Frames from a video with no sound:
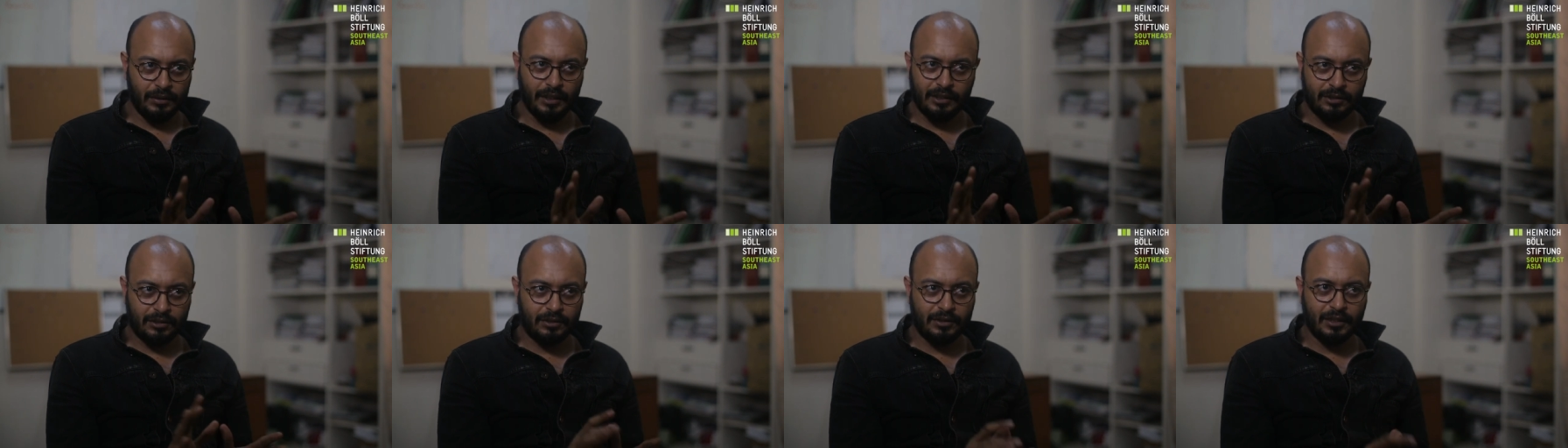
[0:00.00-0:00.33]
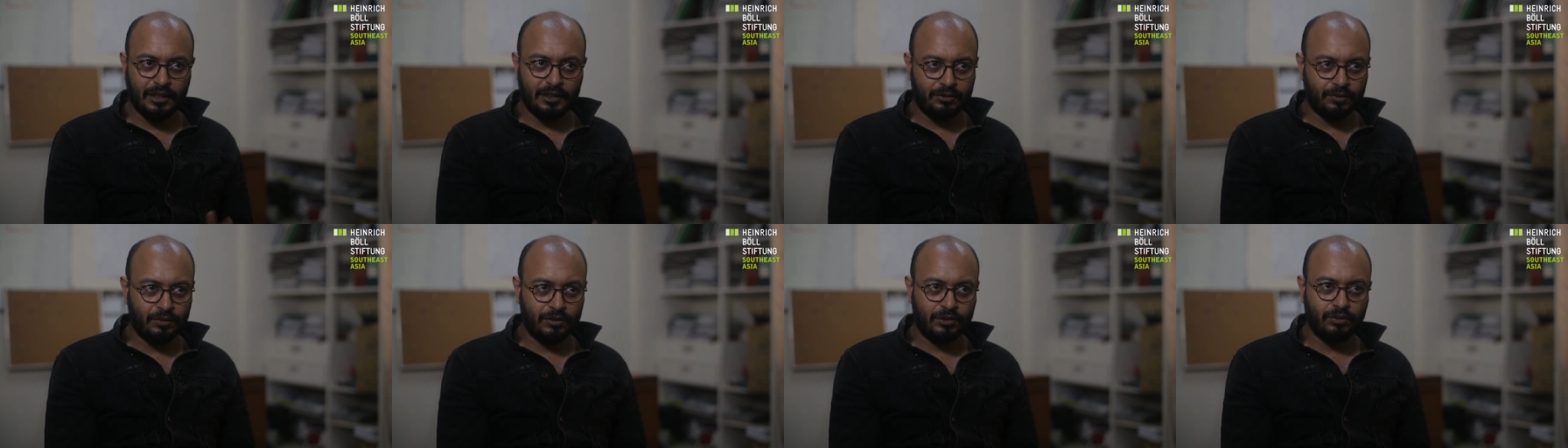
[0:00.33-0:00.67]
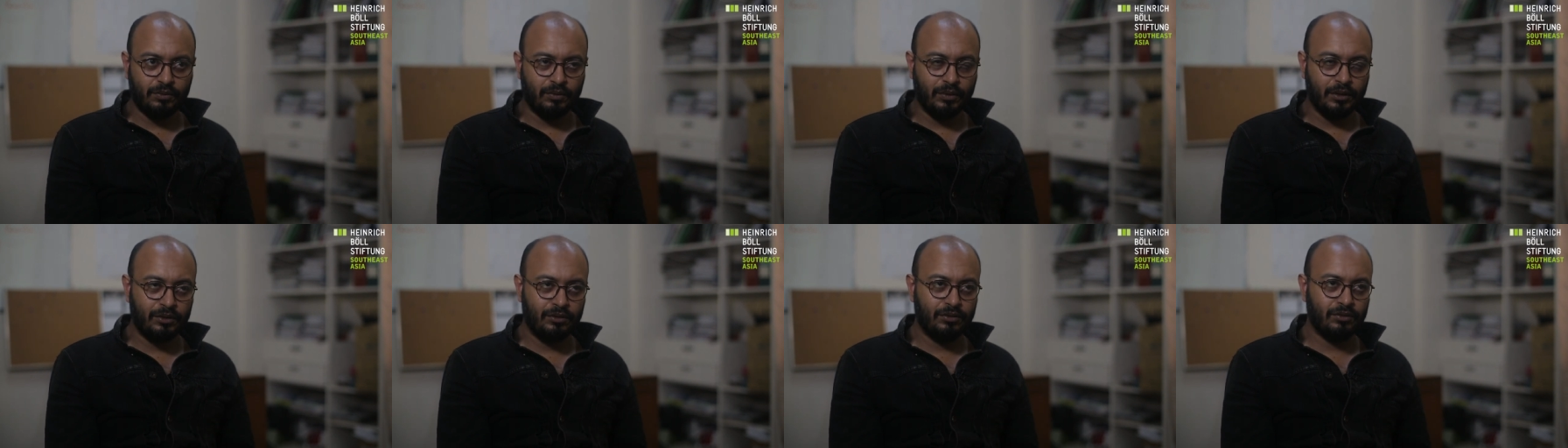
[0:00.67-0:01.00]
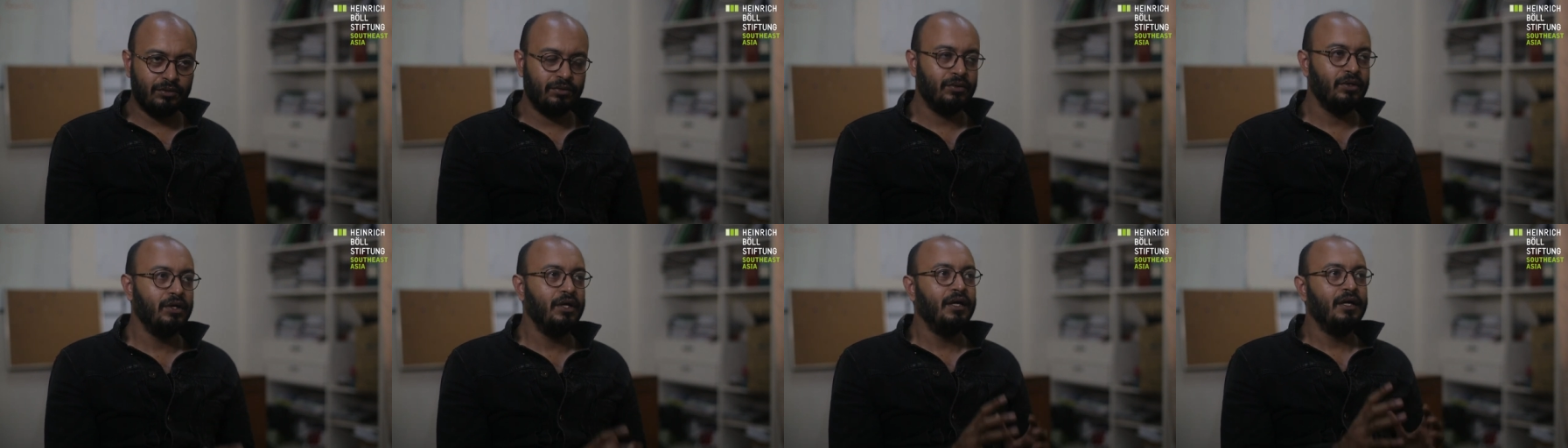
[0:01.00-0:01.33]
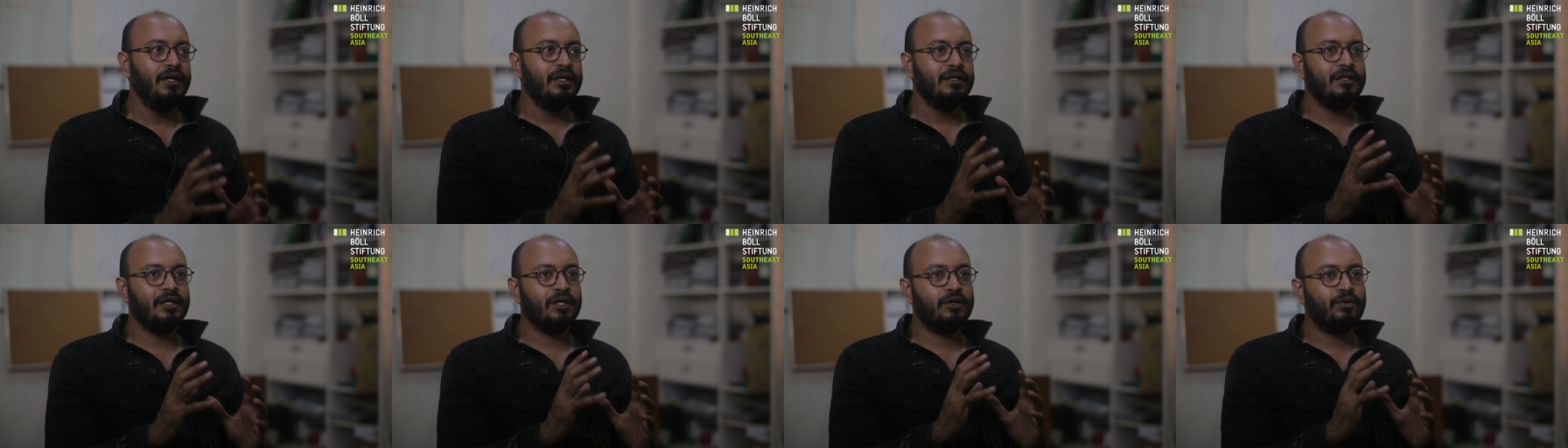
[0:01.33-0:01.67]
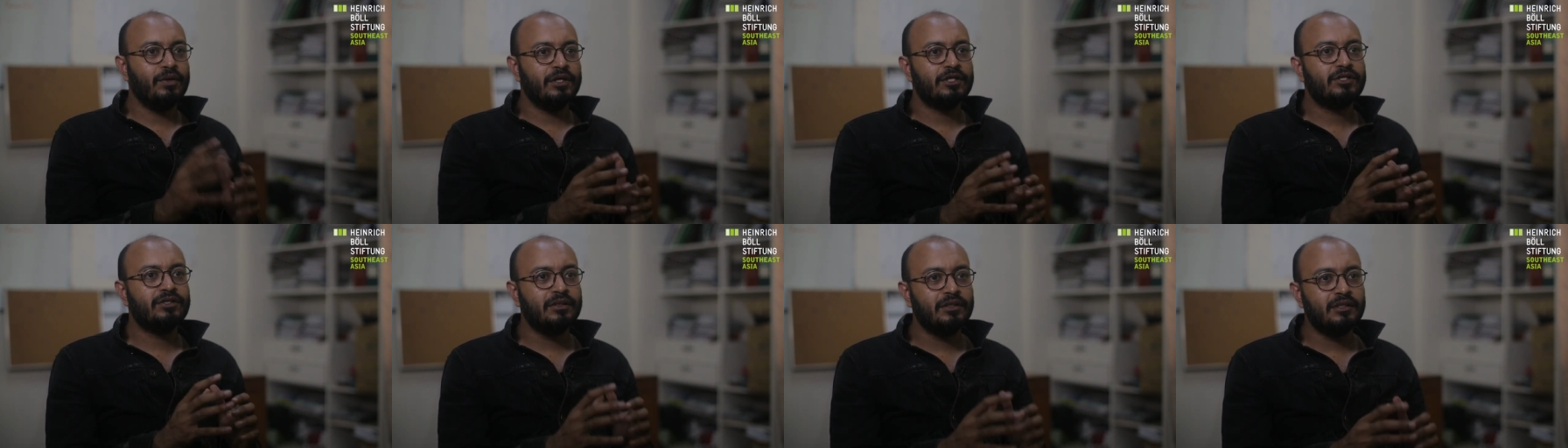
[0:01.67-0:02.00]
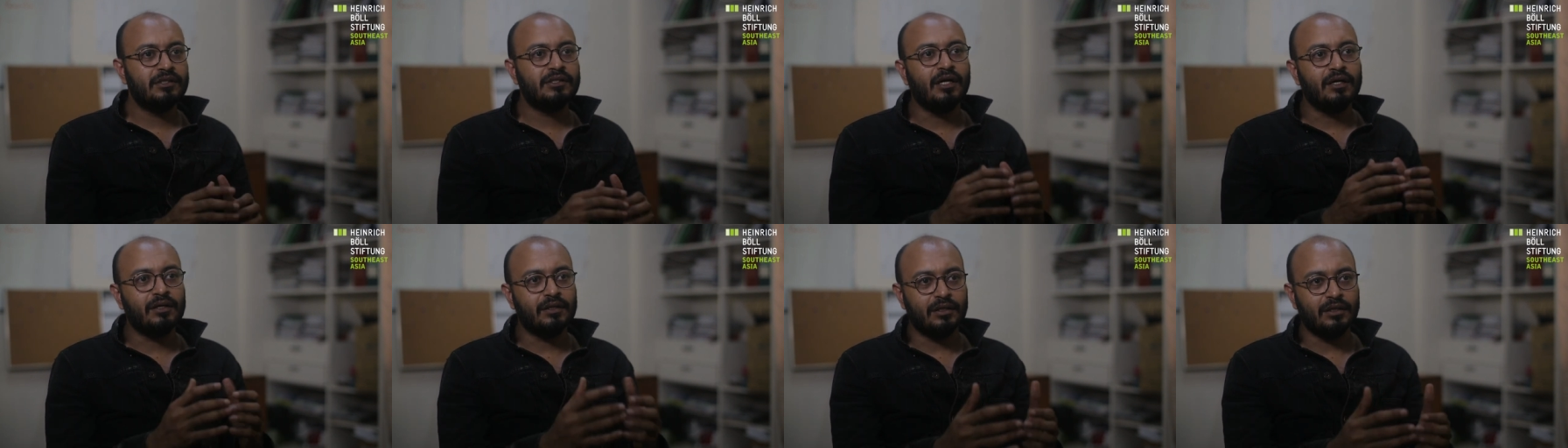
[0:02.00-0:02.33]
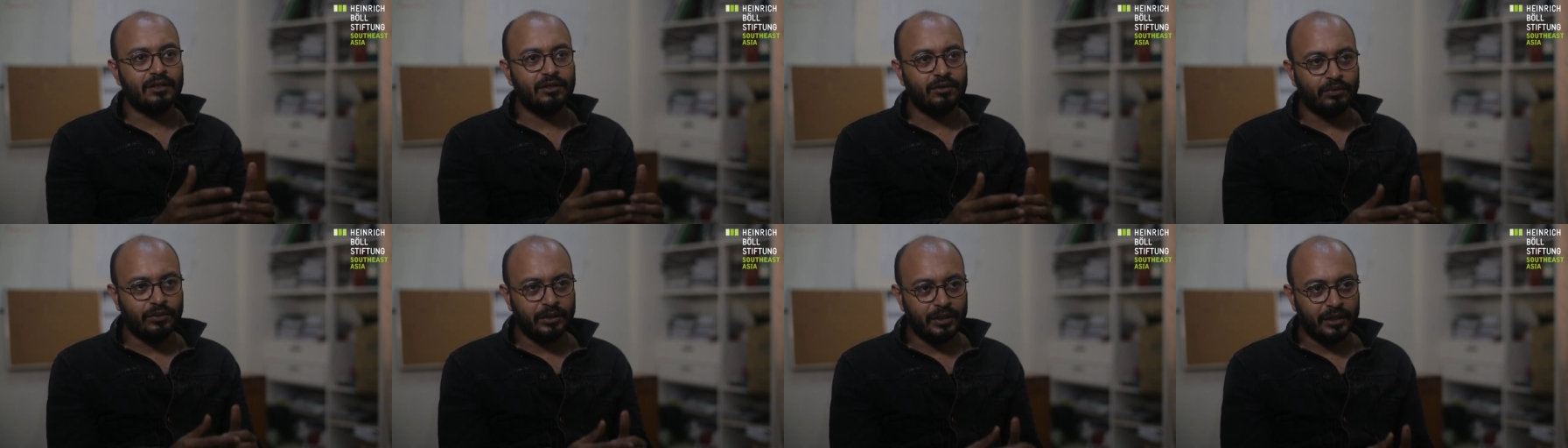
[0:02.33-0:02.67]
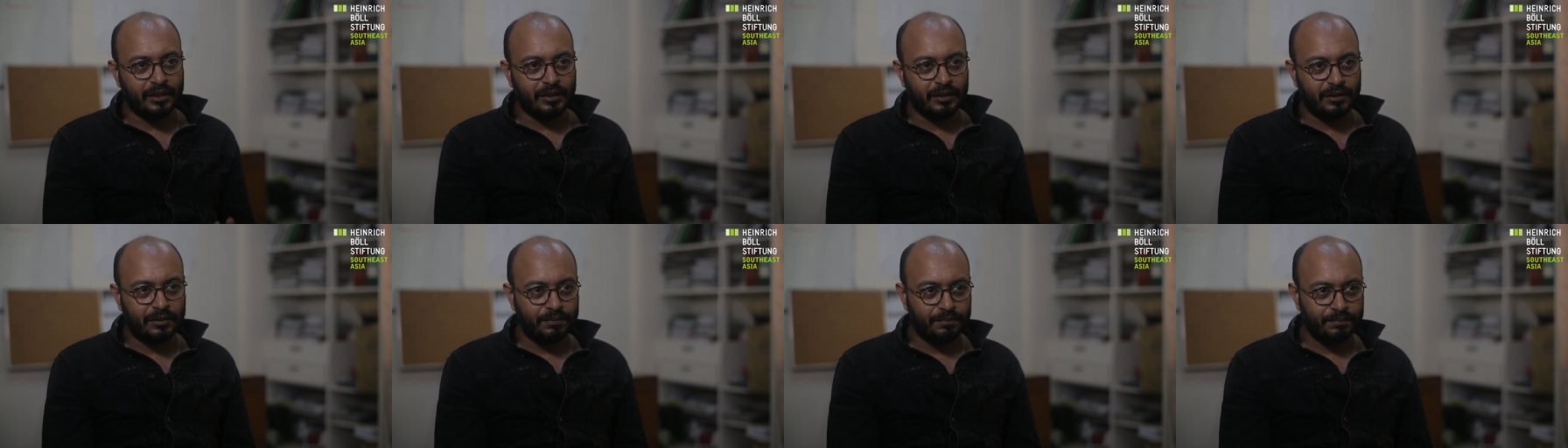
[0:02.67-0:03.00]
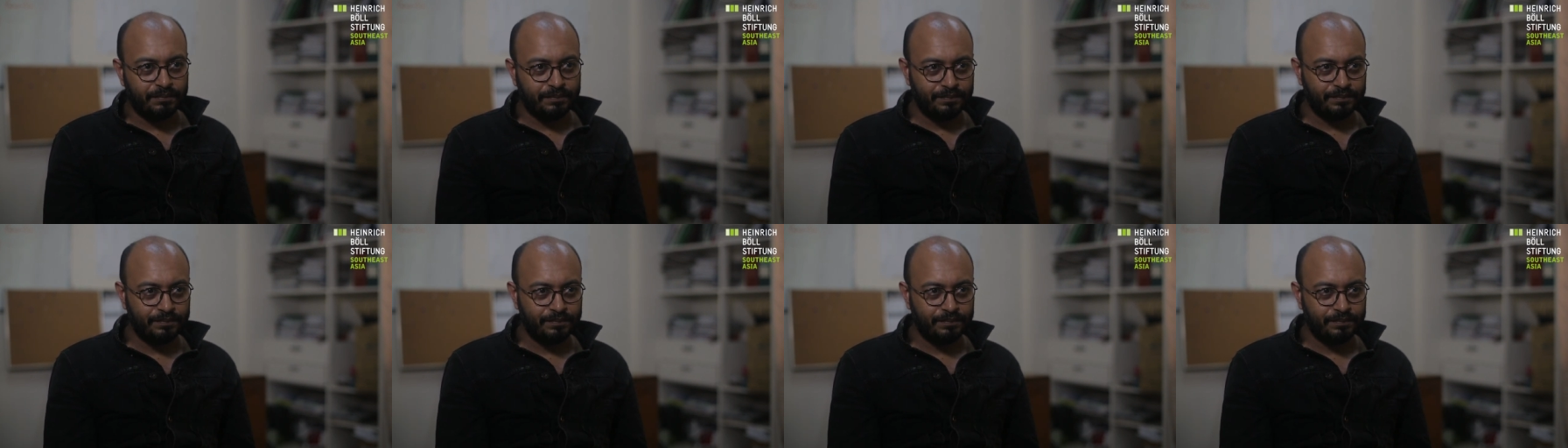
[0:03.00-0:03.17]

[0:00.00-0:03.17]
That's what you want to do. The question is, are they doing it?